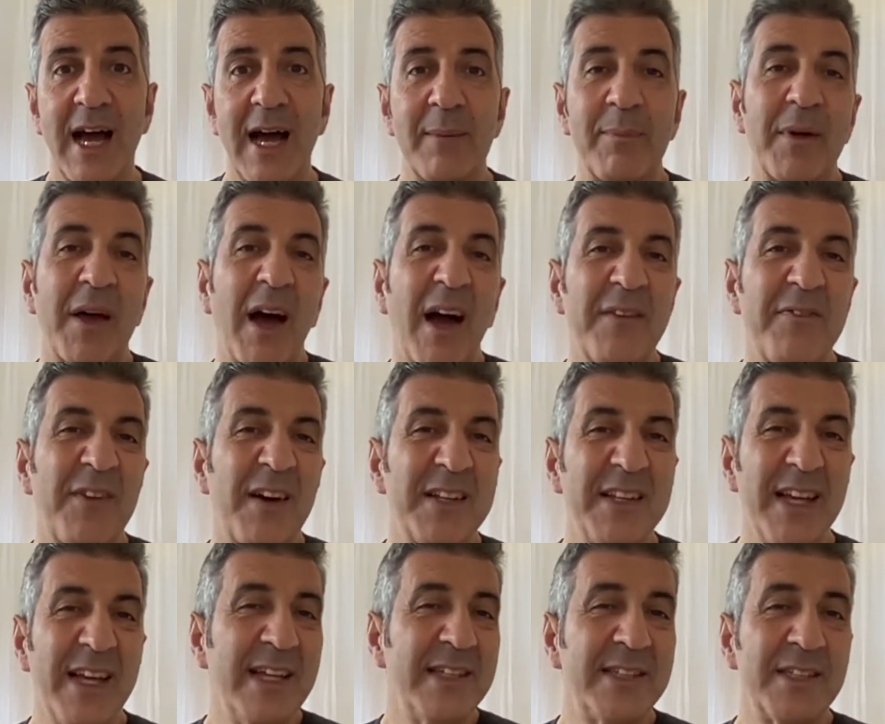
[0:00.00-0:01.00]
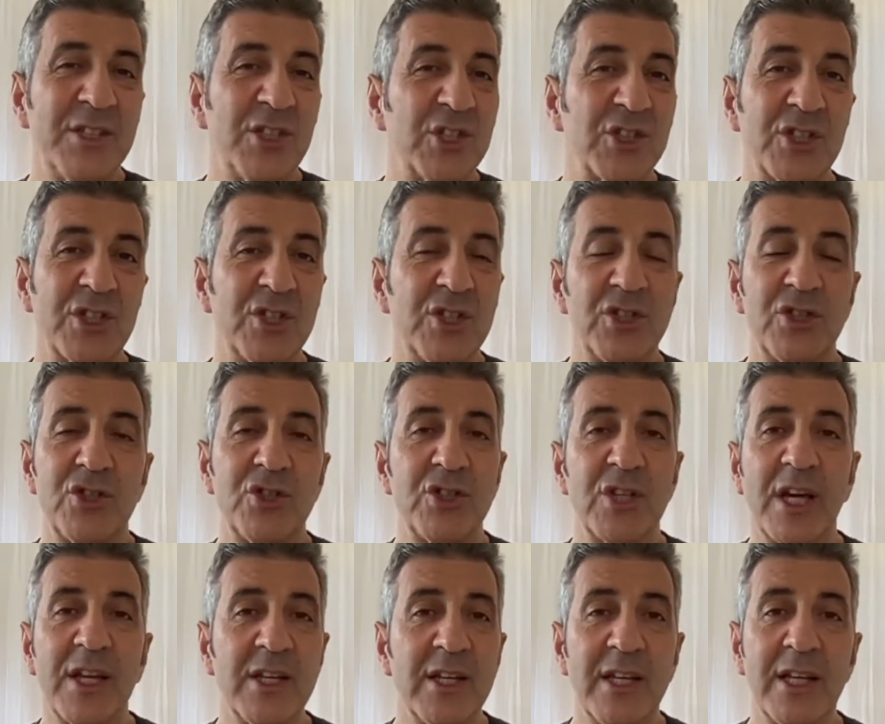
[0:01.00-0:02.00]
But I find it easy just to
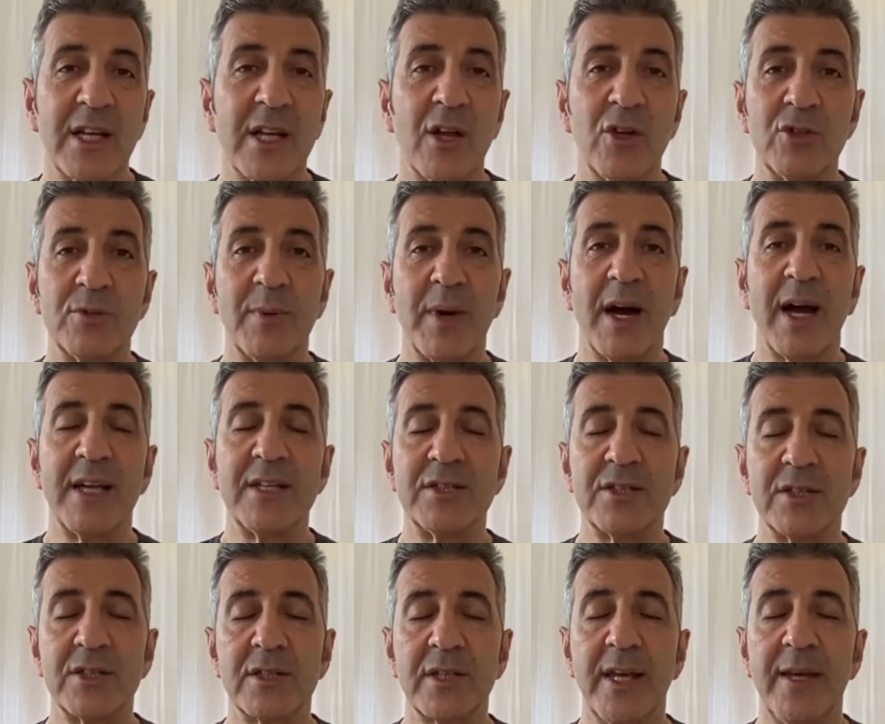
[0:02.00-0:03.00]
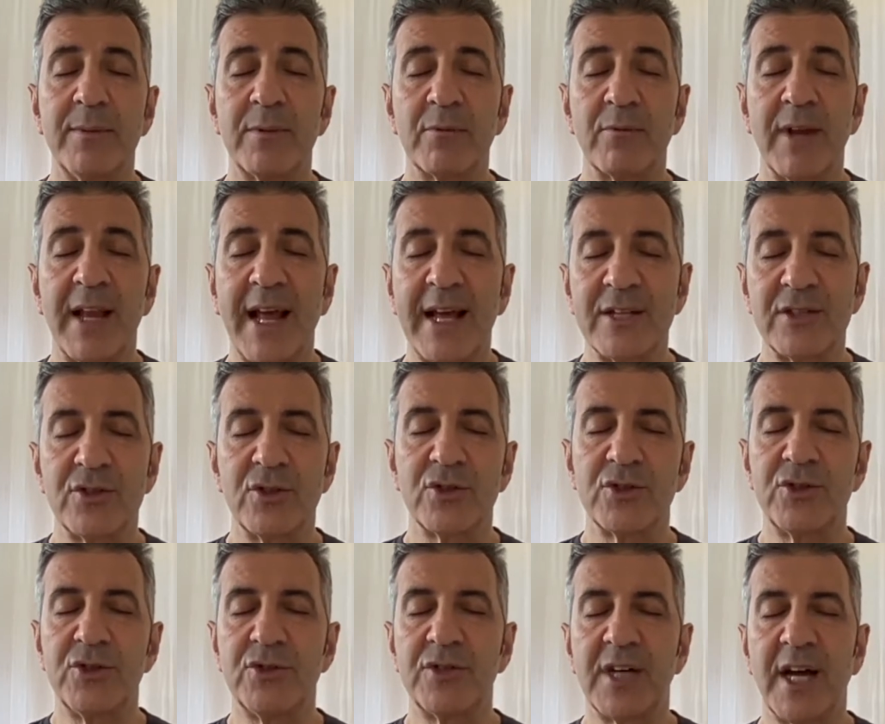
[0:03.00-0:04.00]
gently close my eyes, just keep them relaxed, not
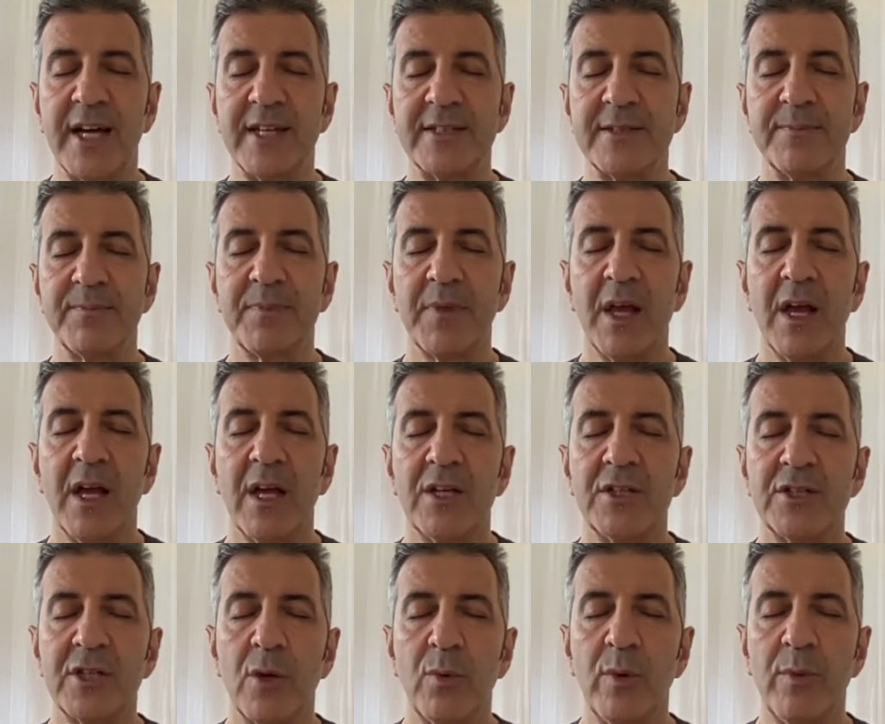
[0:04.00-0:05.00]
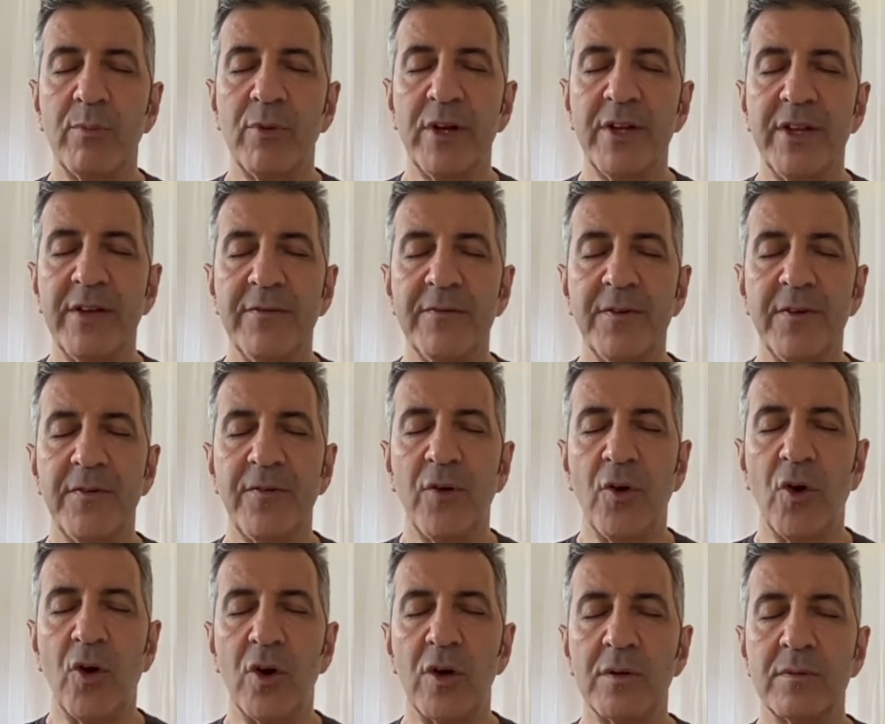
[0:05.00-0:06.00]
too tight. So we breathe in for
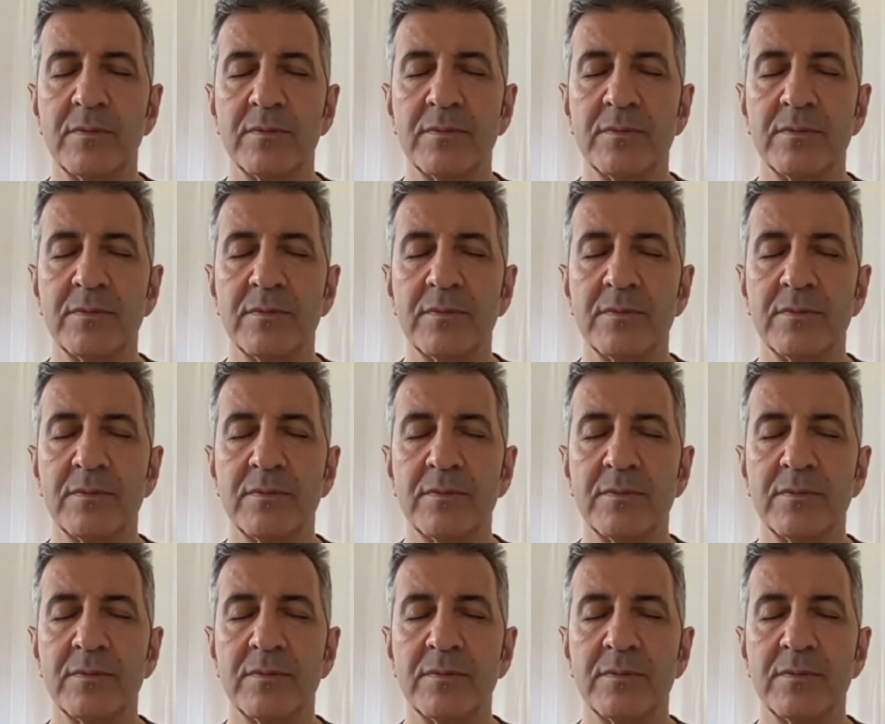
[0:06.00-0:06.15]
4,